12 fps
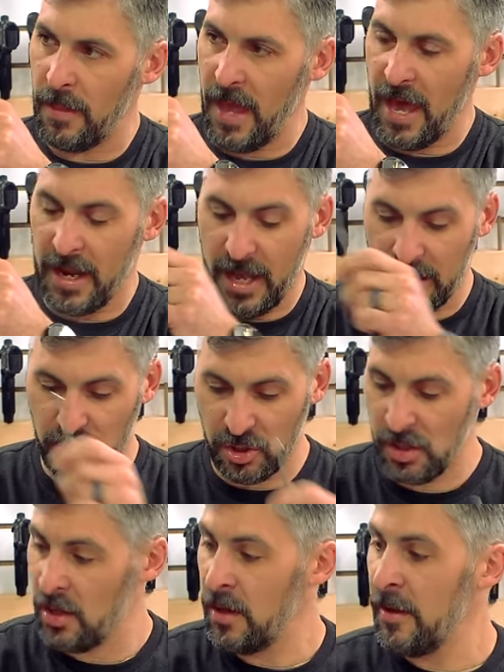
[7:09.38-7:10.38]
that edge.
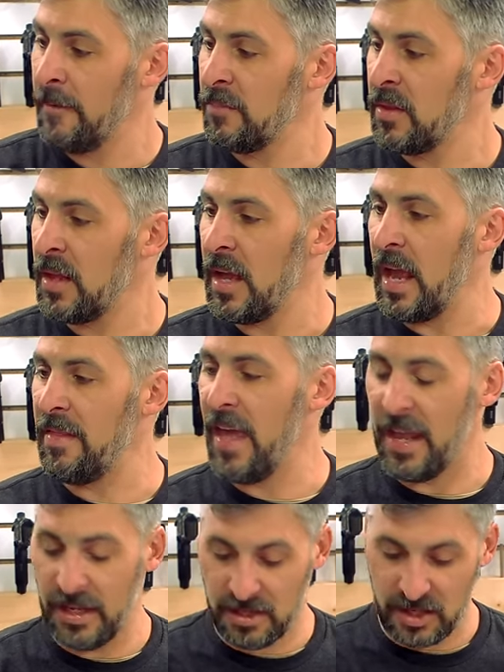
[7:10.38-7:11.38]
And
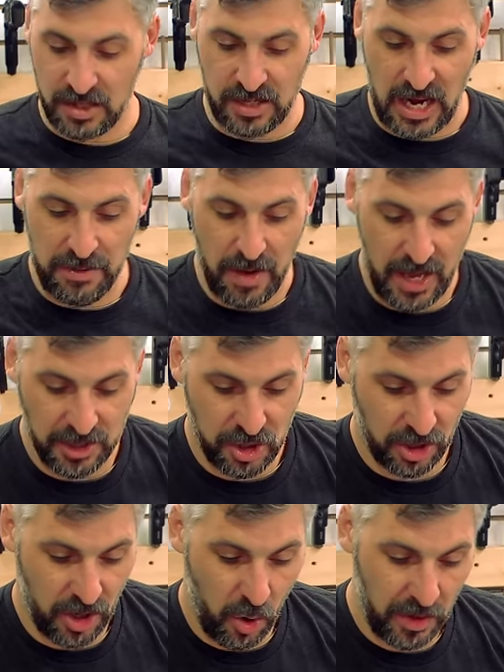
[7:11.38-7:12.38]
that is the same edge
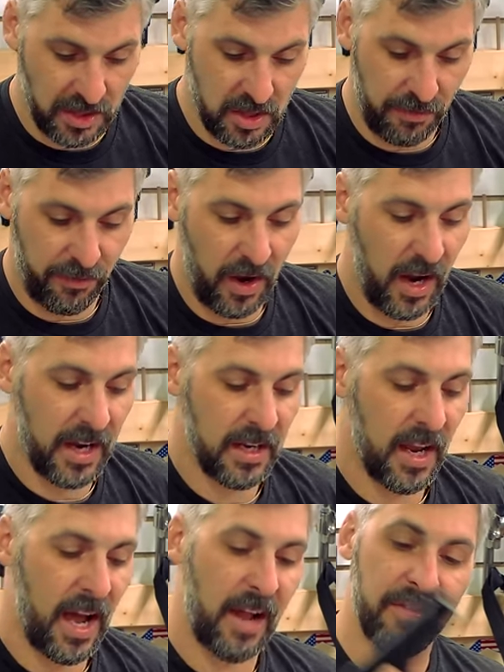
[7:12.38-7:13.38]
you're going to
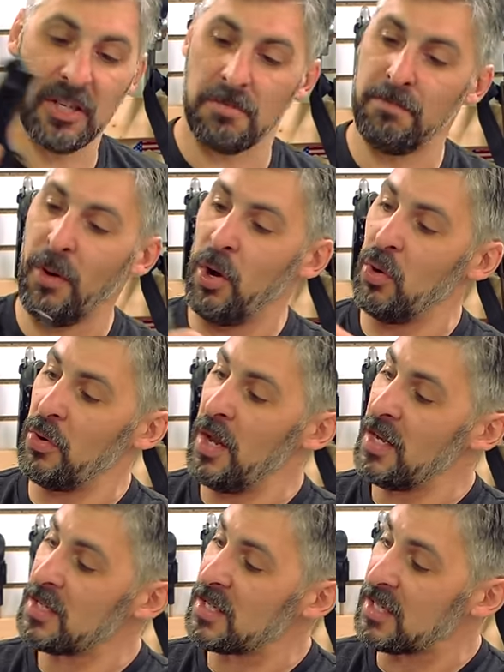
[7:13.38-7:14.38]
find on this
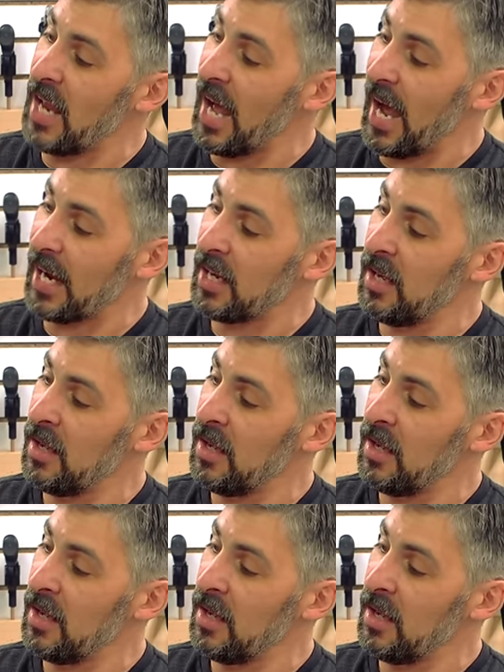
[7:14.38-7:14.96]
bone stock